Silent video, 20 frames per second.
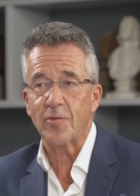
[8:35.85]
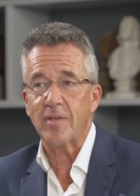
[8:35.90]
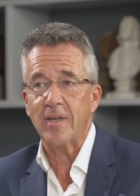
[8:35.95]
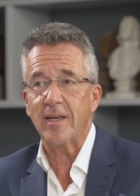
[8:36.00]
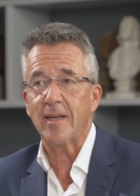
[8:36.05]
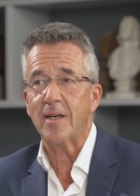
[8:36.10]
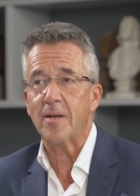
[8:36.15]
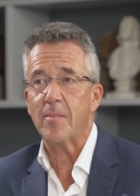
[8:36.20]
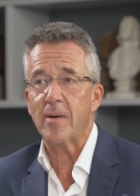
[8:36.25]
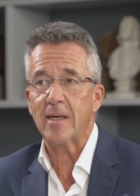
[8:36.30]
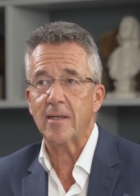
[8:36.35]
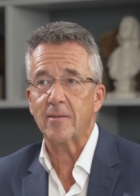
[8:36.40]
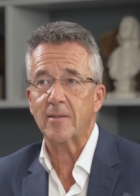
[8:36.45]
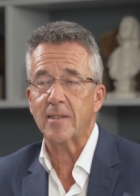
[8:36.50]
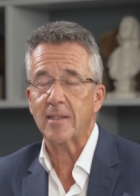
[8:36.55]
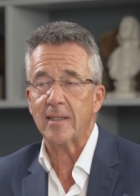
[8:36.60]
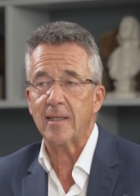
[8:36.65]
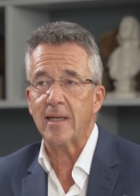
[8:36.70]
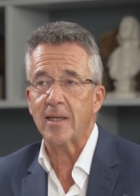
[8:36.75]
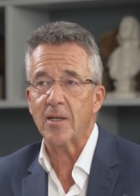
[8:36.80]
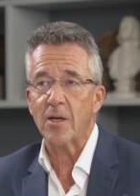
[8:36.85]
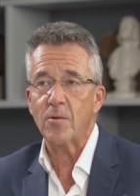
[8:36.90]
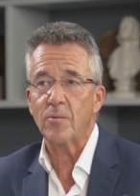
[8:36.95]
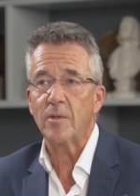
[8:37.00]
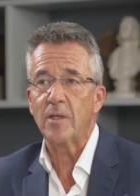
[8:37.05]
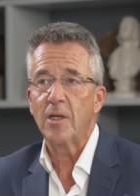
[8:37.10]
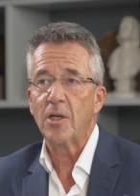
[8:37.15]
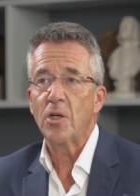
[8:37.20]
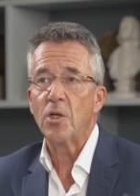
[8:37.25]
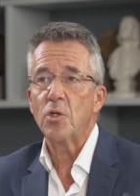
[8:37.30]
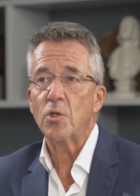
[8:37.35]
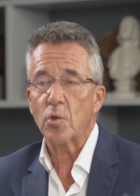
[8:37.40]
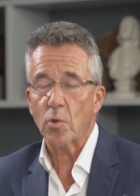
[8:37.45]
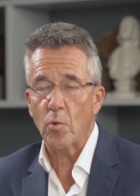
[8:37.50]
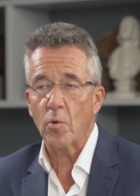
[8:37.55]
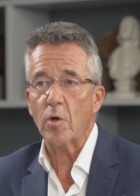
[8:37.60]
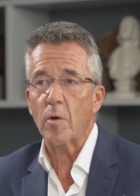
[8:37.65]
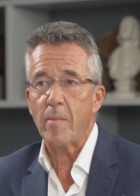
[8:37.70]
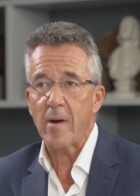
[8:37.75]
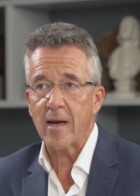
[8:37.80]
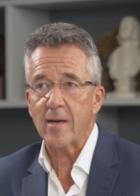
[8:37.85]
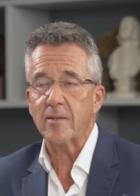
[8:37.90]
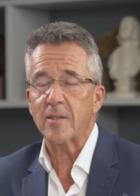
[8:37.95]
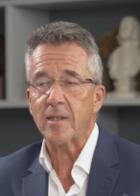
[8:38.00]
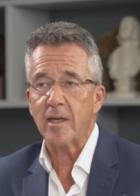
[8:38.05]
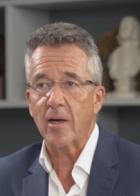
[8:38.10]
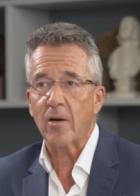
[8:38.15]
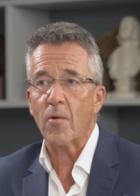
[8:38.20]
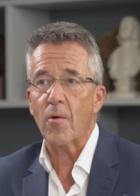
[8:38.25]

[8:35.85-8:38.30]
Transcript: thinking it about it. I don't talk about it a